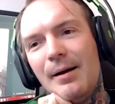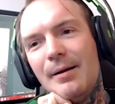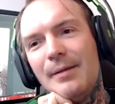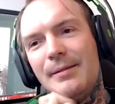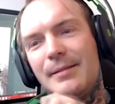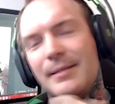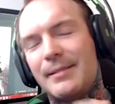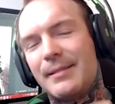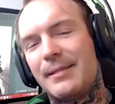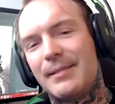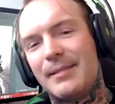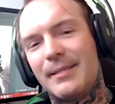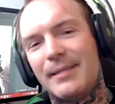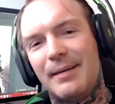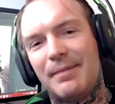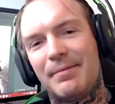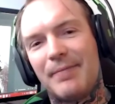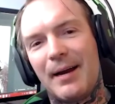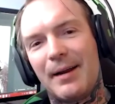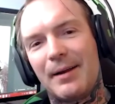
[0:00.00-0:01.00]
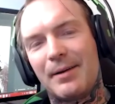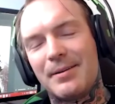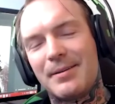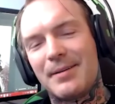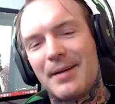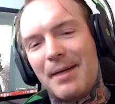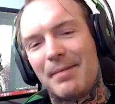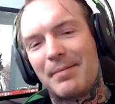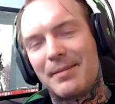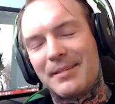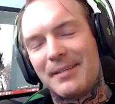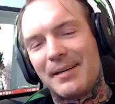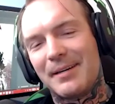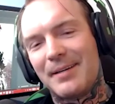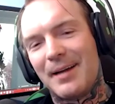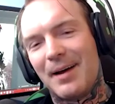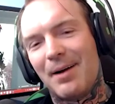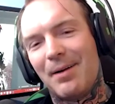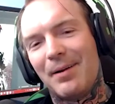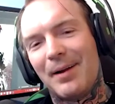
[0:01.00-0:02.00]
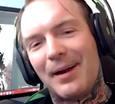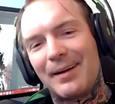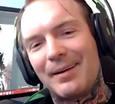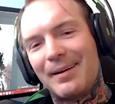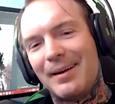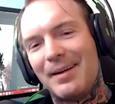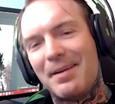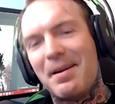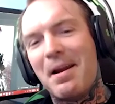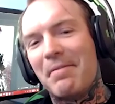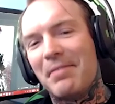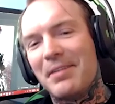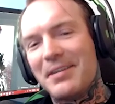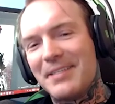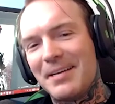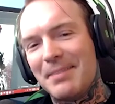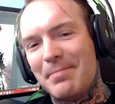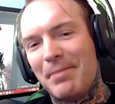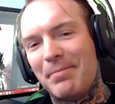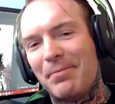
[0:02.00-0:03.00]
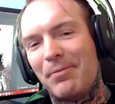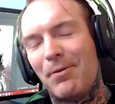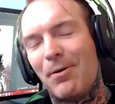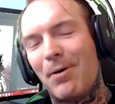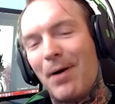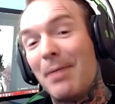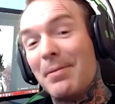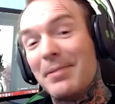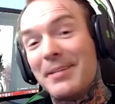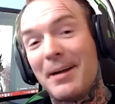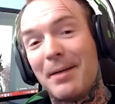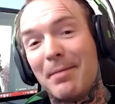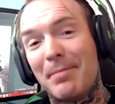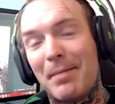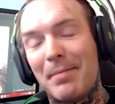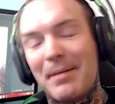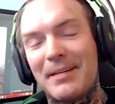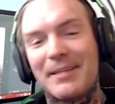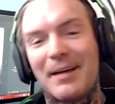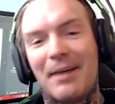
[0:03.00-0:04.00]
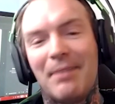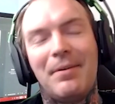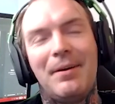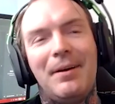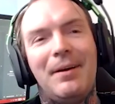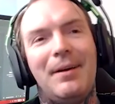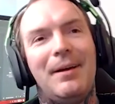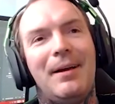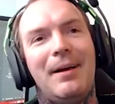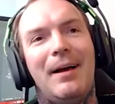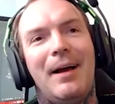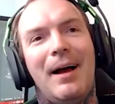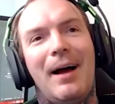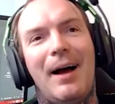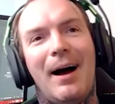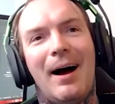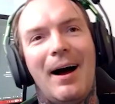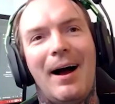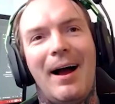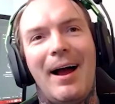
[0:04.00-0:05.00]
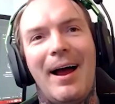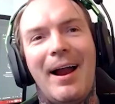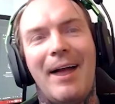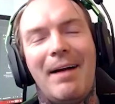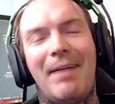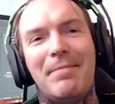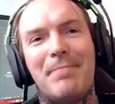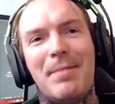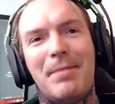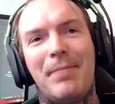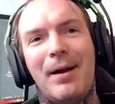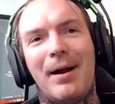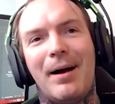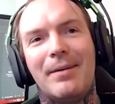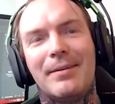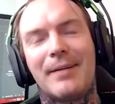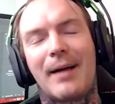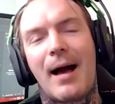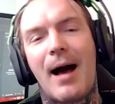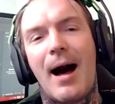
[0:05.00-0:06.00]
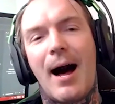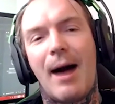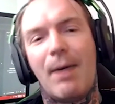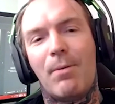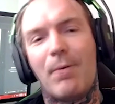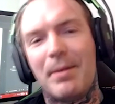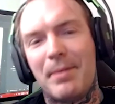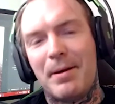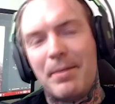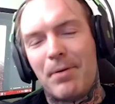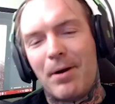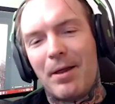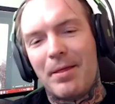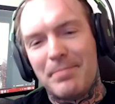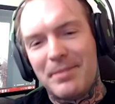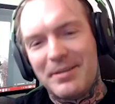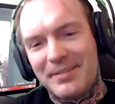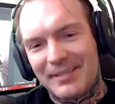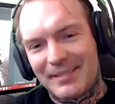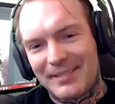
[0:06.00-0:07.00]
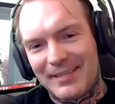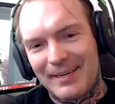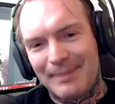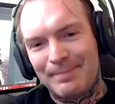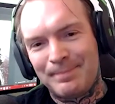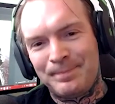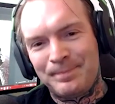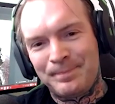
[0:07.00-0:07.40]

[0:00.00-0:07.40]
just to see if I had a good time, because he could tell like he had never seen me before. I was there by myself. And I remember I was like, I want to be part of the music scene.